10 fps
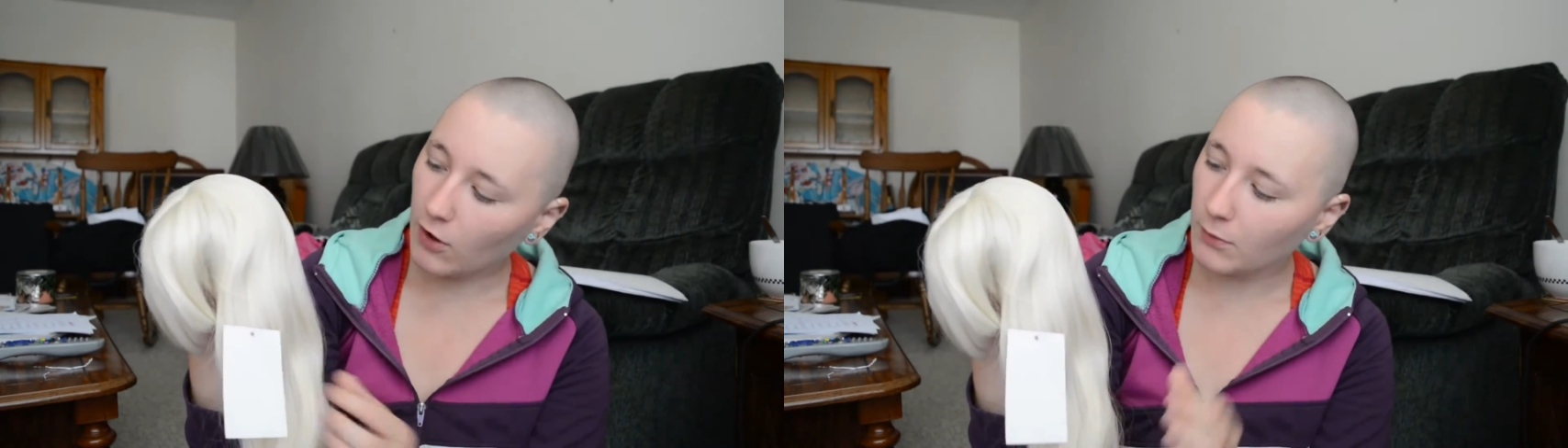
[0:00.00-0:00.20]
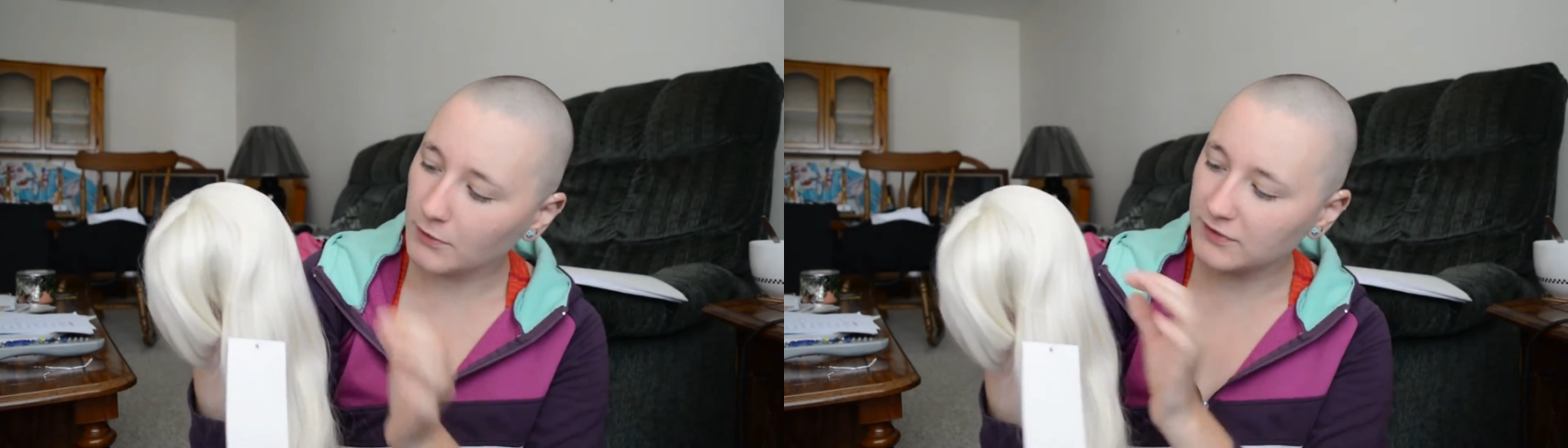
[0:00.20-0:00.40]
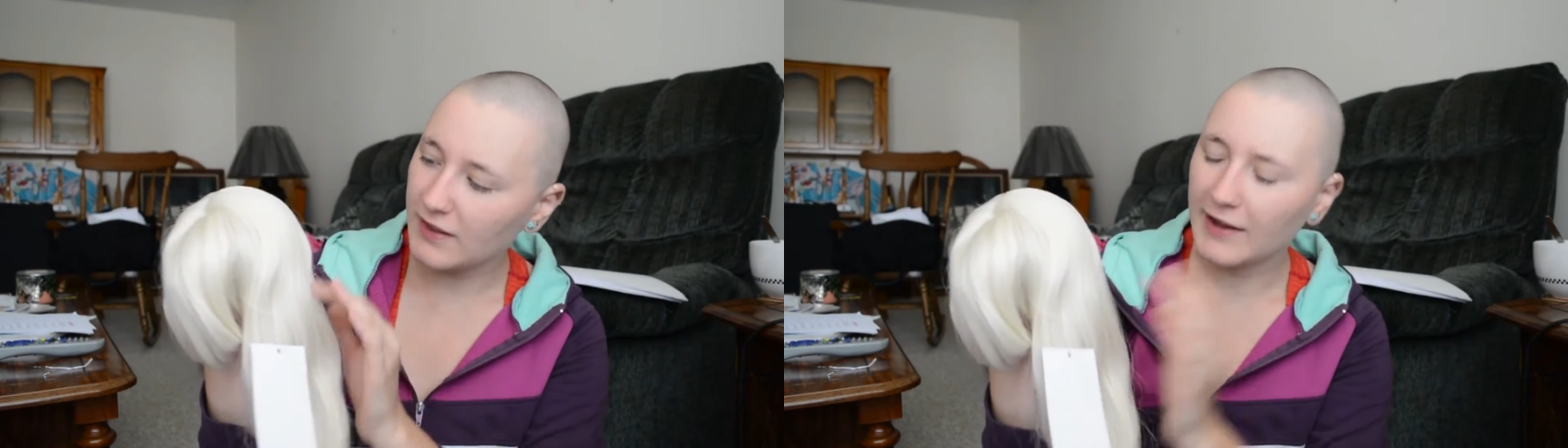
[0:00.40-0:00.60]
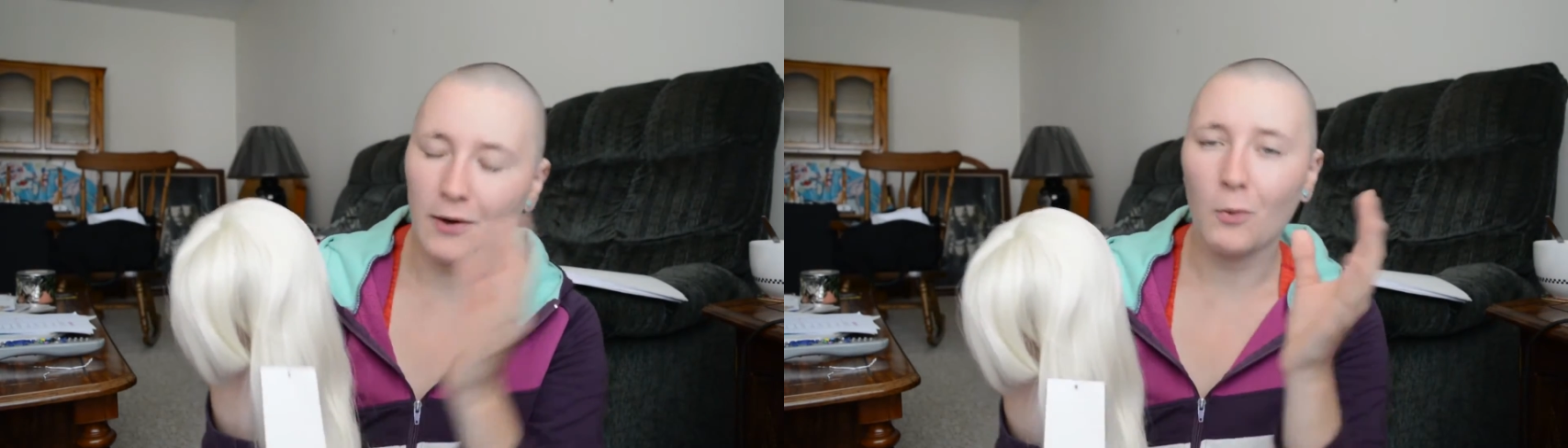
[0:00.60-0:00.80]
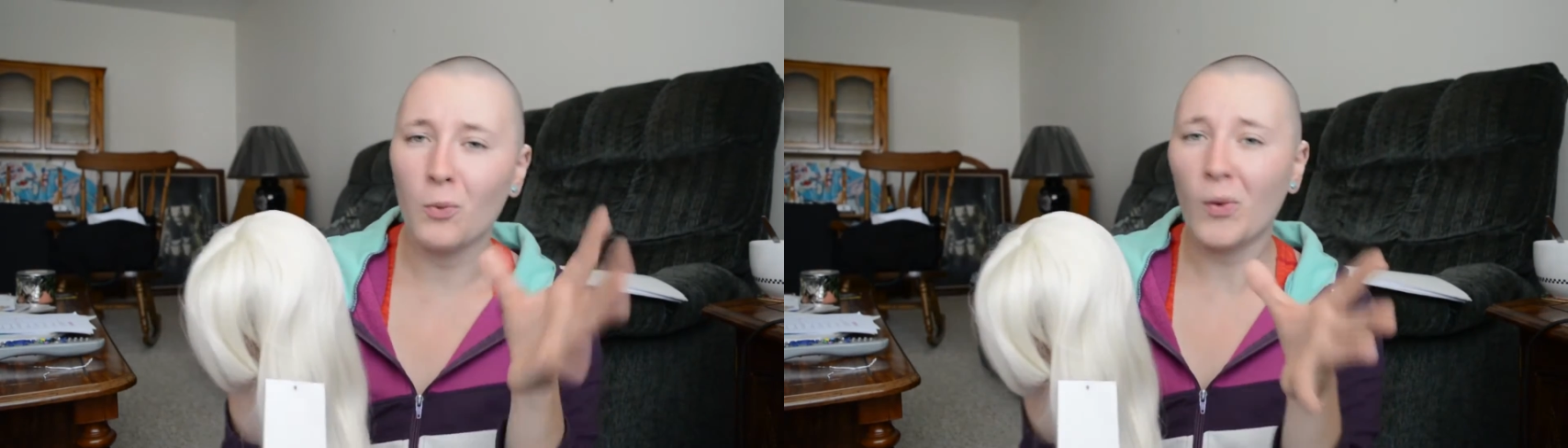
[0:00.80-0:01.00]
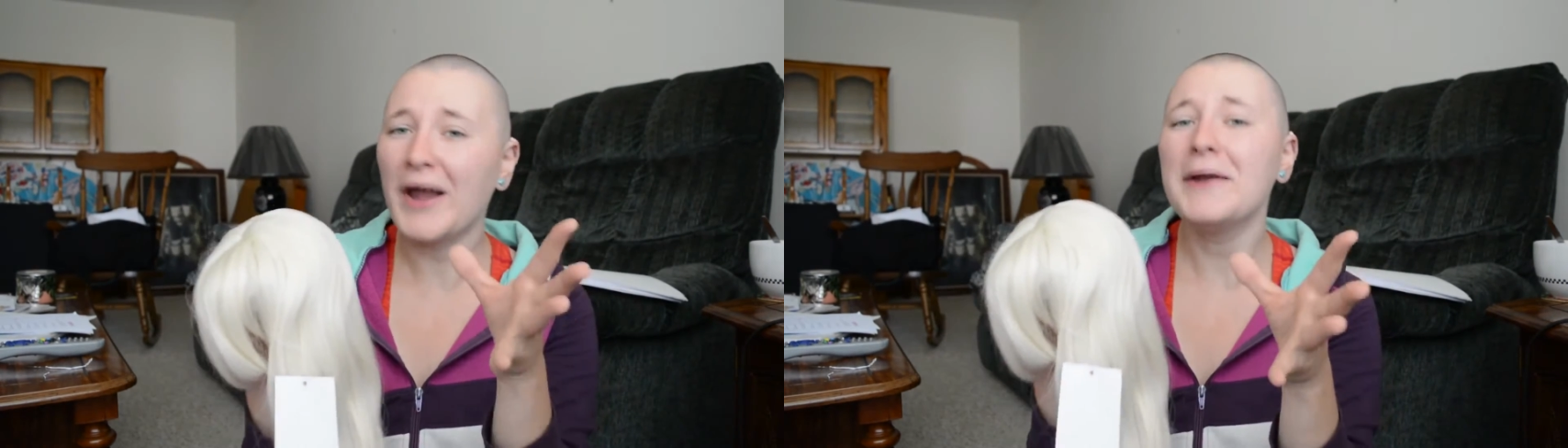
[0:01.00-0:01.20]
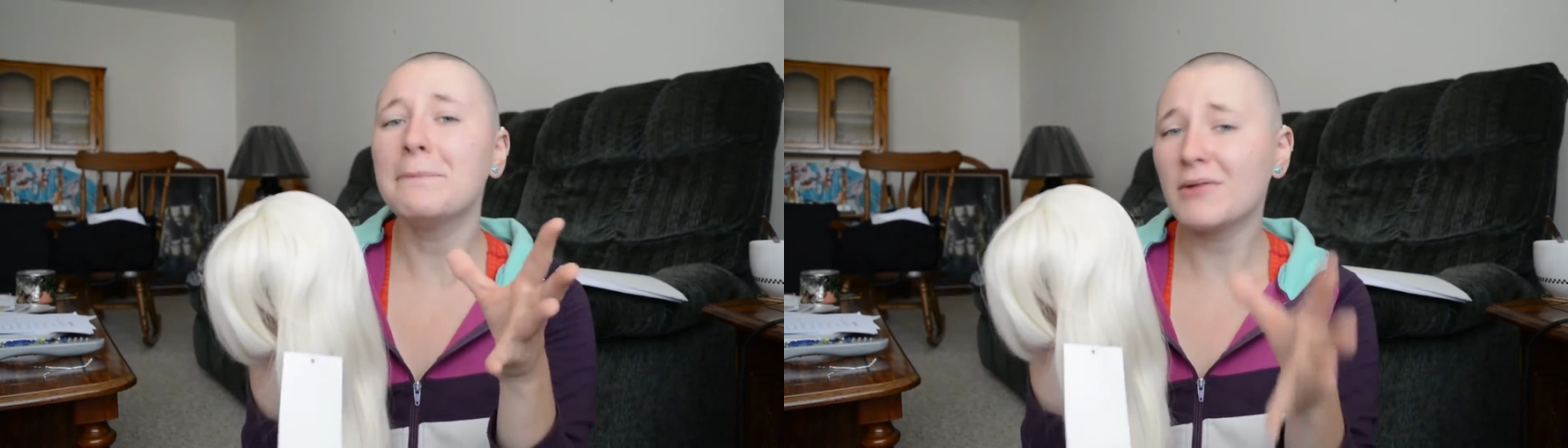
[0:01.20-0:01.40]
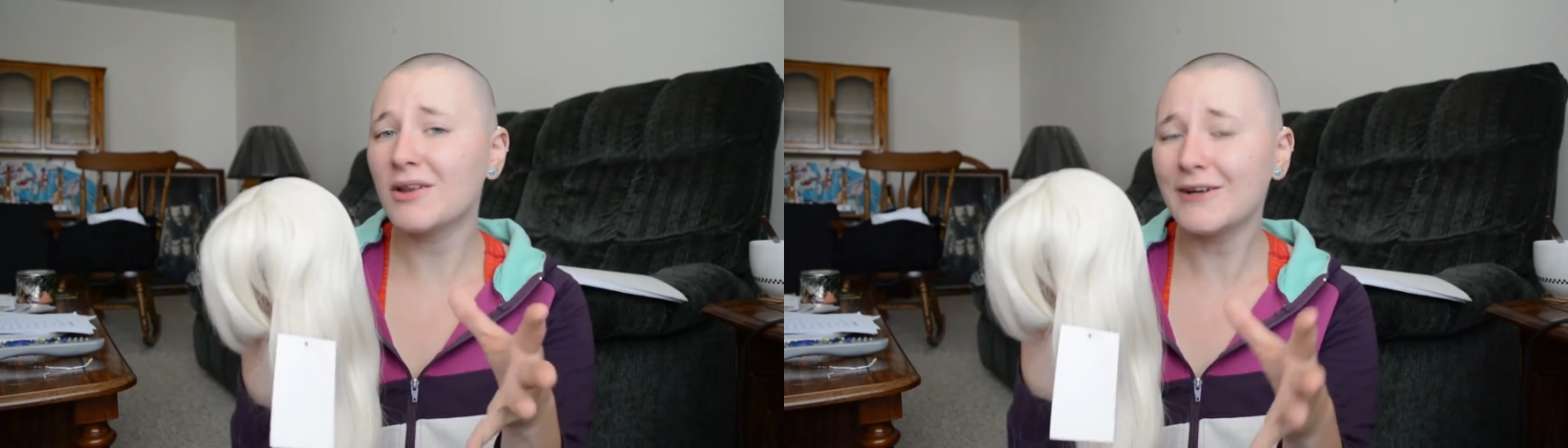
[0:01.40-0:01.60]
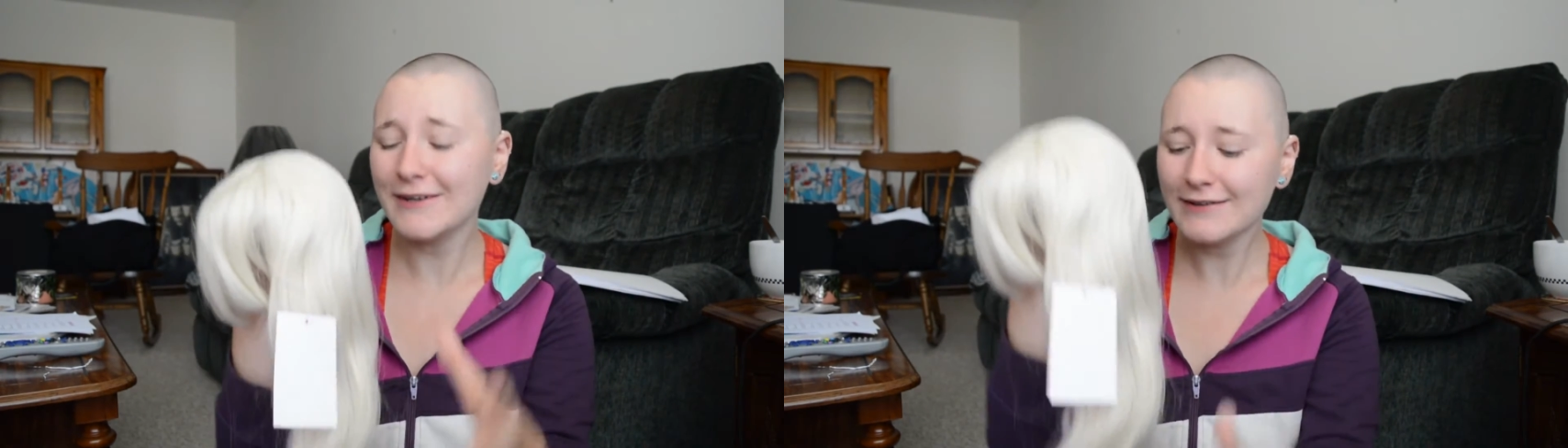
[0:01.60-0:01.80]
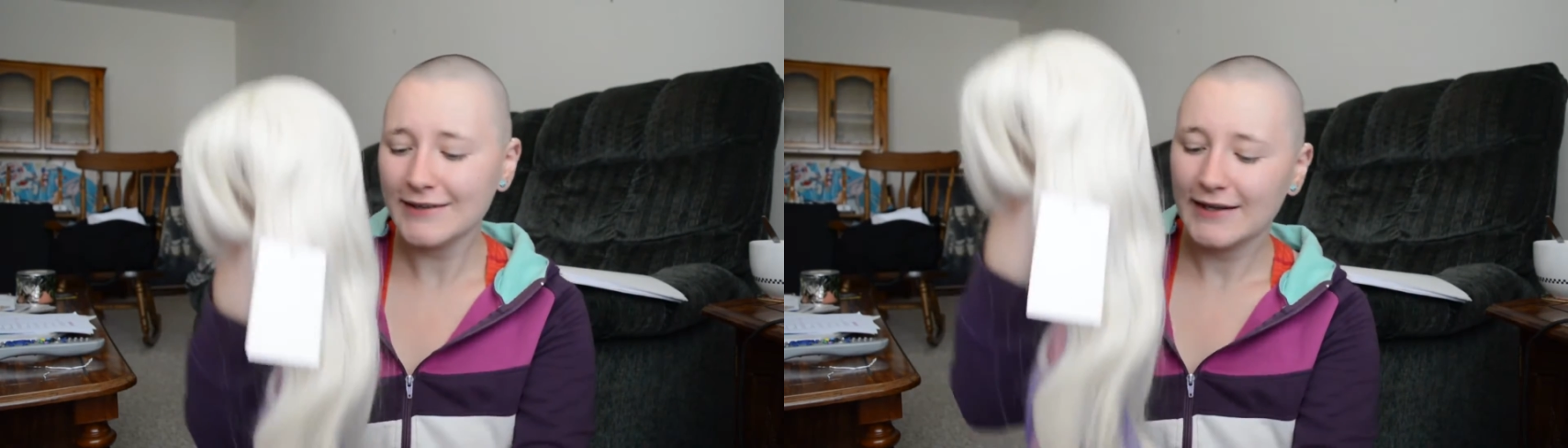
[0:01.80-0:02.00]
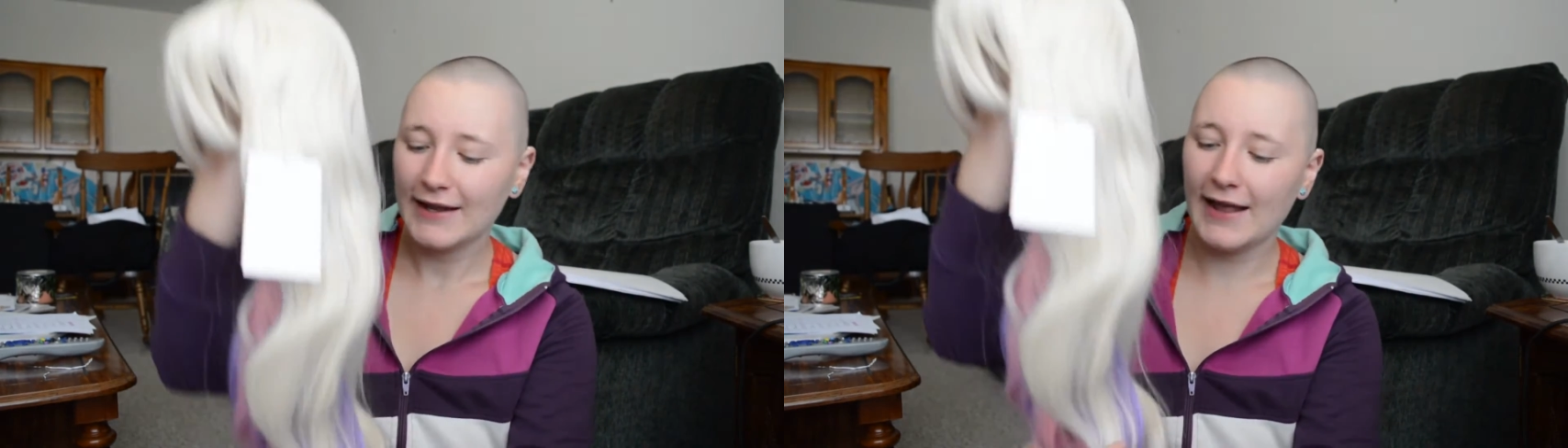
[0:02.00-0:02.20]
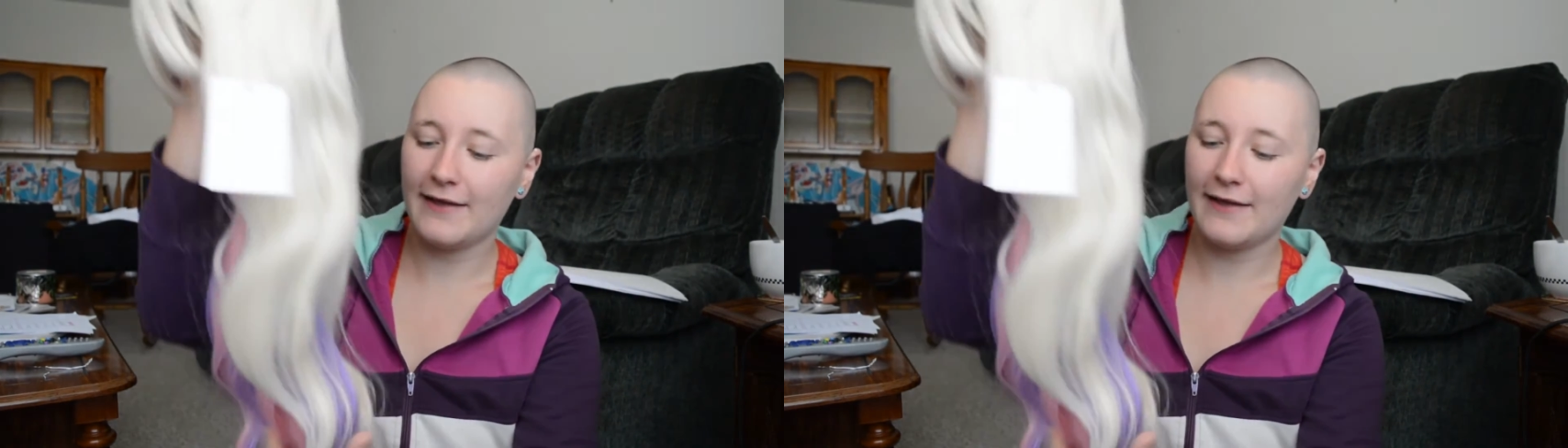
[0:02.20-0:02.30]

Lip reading: It's almost like a white blonde.